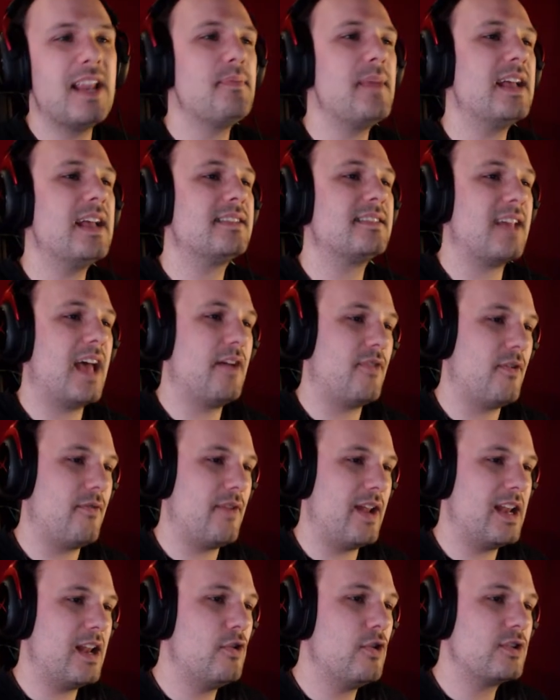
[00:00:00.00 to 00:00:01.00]
admit I've
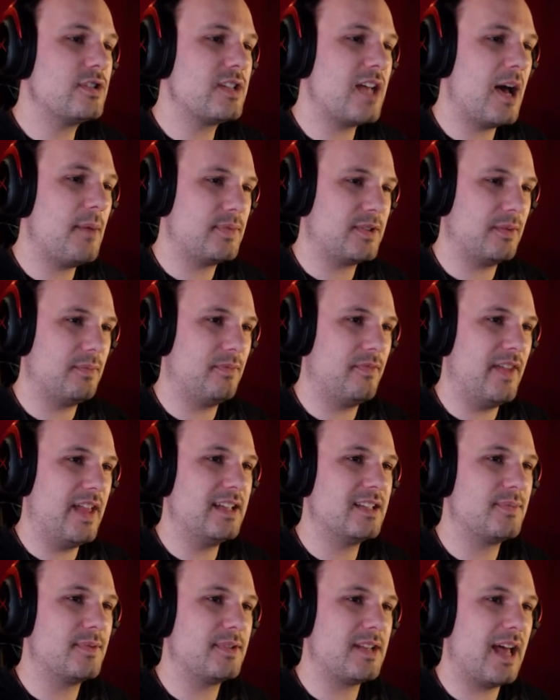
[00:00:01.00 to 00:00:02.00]
already looked up some
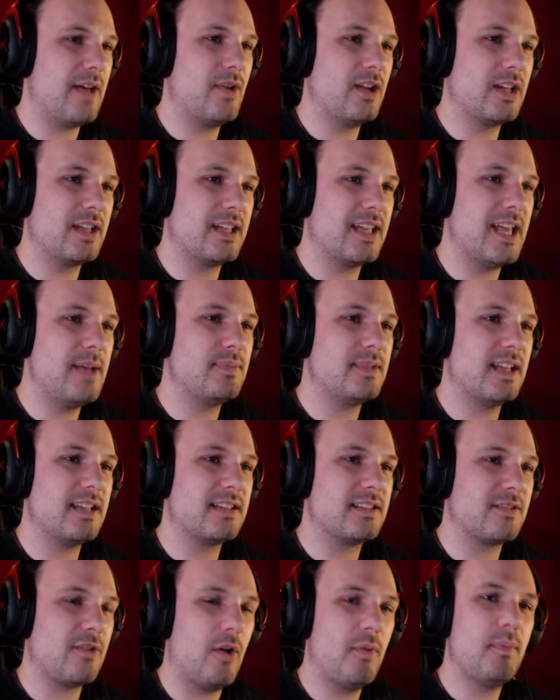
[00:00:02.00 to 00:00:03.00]
things, but I want to keep
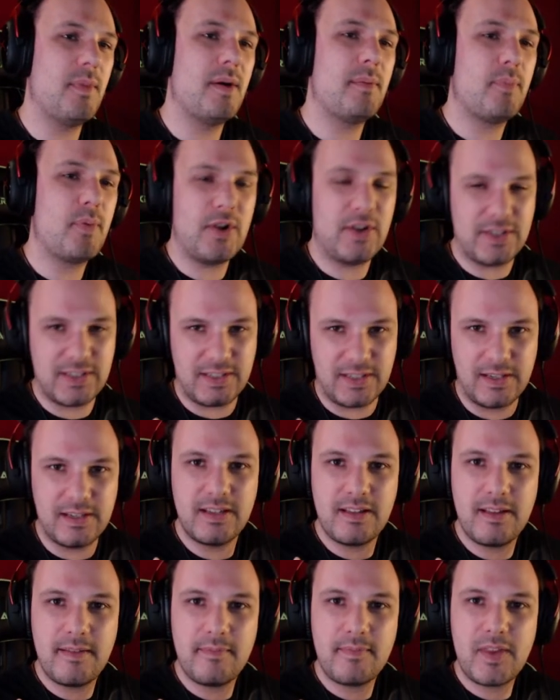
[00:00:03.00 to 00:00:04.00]
this on my person
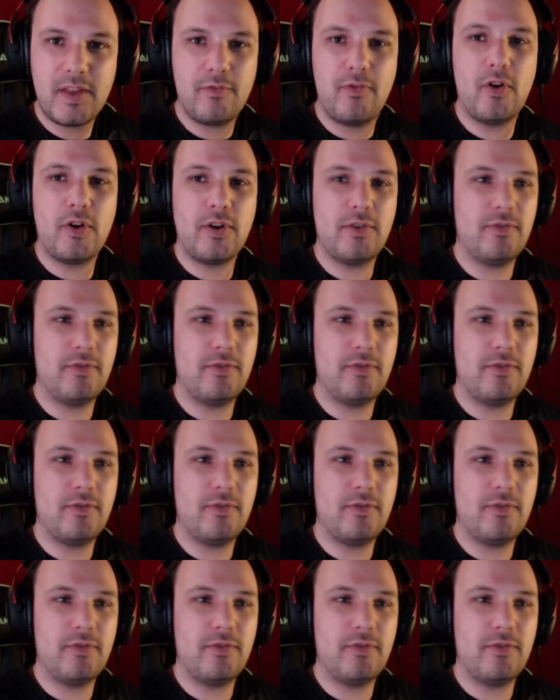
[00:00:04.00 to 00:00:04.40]
for